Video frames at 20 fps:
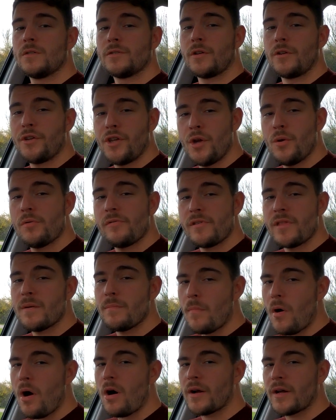So you were in the
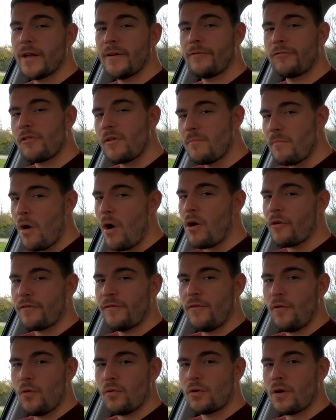market for a Mark
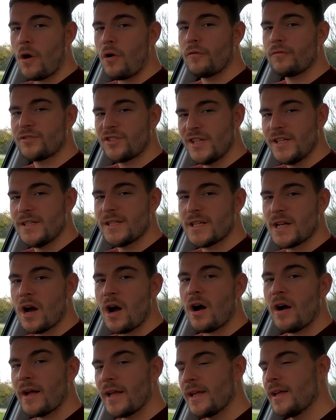IV Golf
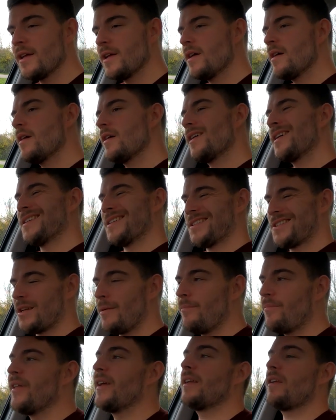GTI,
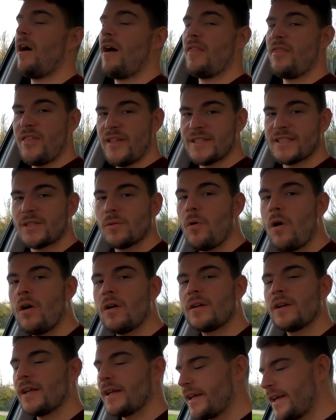something like this
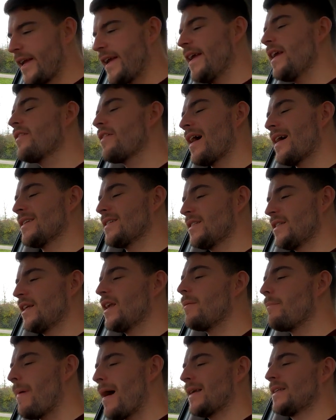one, key that
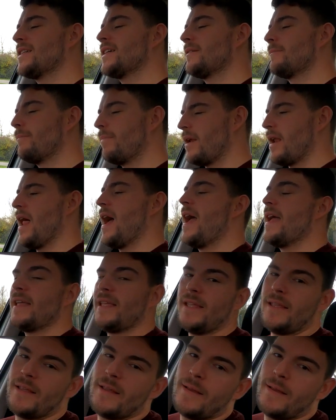cinematic play.